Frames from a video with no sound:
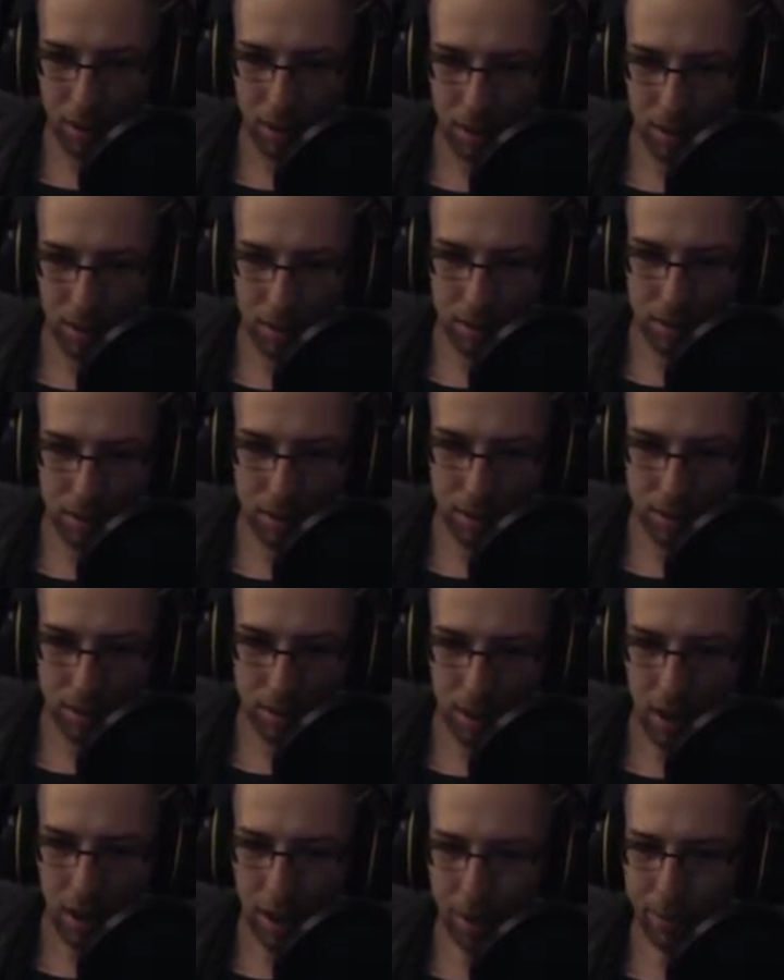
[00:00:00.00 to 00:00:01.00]
And this other...
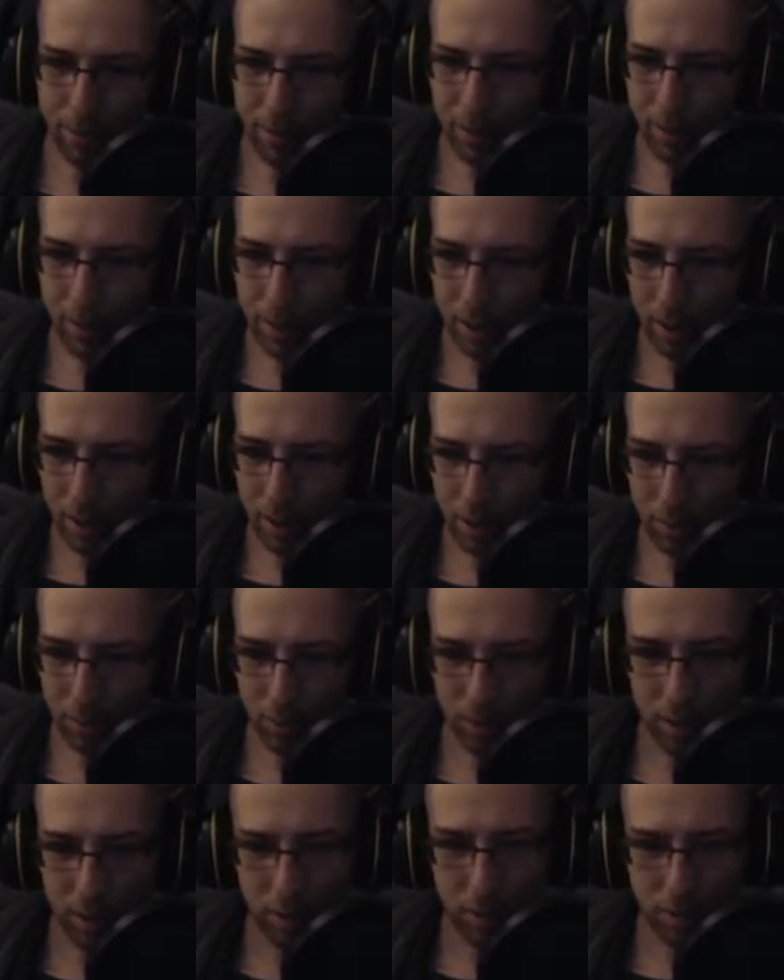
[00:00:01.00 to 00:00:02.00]
I gotta find out what to, uh,
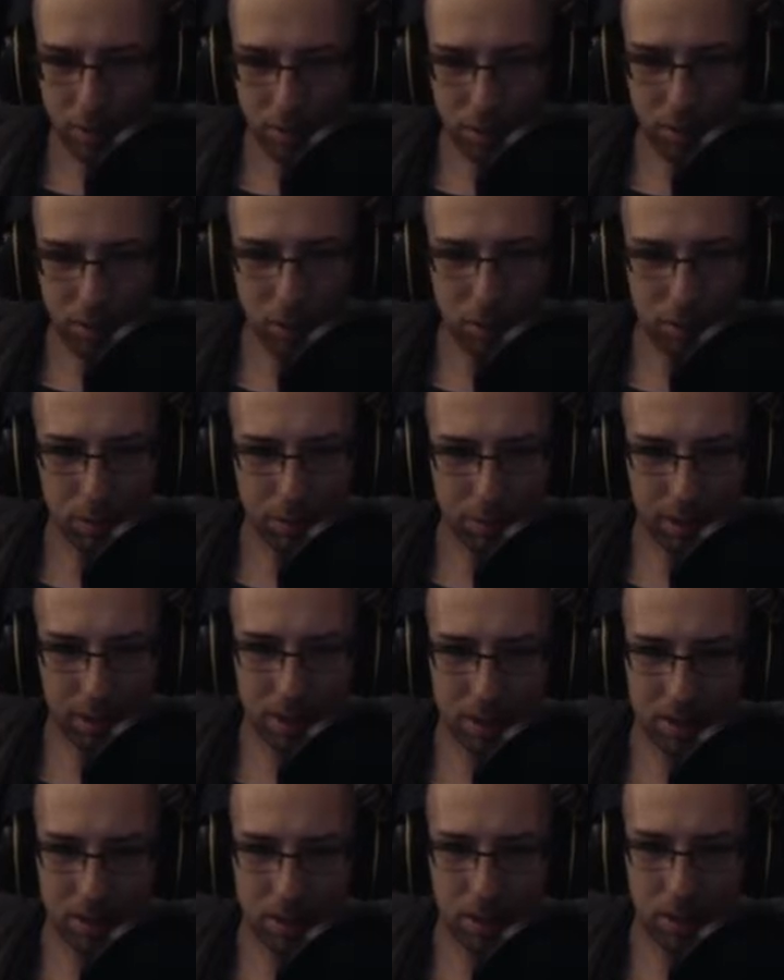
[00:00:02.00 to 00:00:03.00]
what to do with those gold
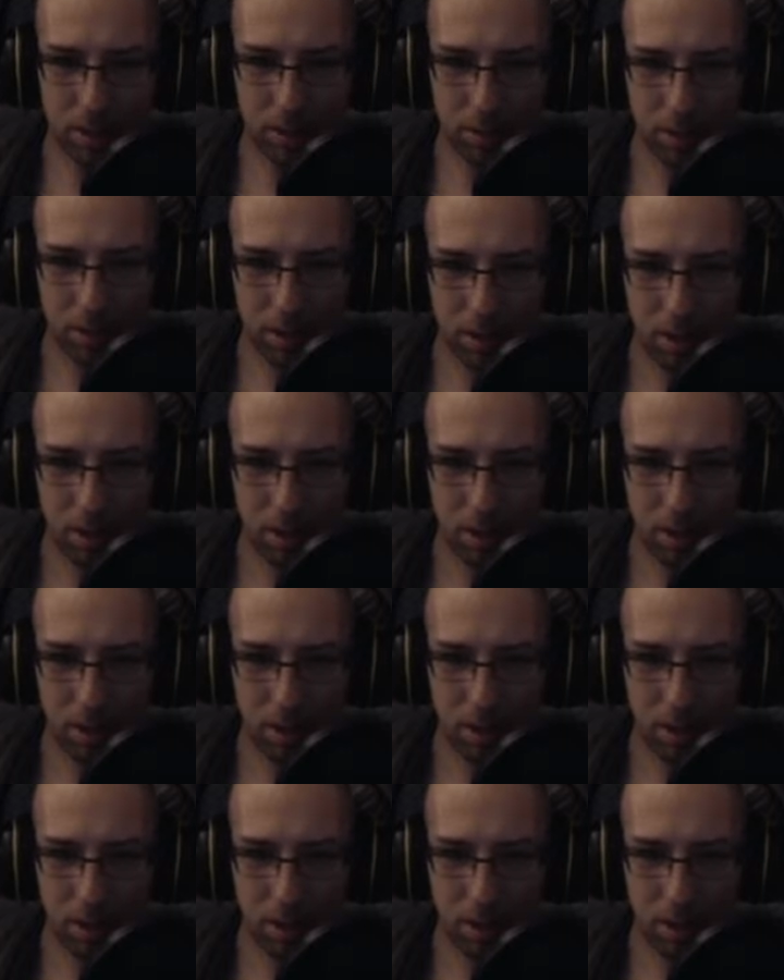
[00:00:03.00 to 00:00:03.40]
plates, though.